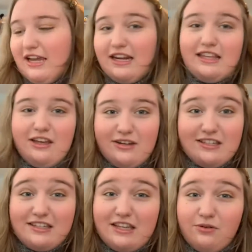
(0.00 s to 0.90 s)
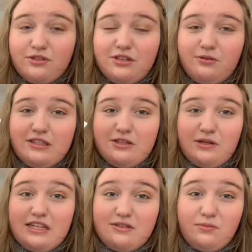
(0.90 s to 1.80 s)
there is a sequel to it, so
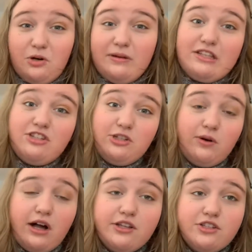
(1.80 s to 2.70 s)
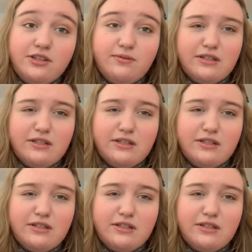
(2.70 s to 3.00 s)
it is a romance duology,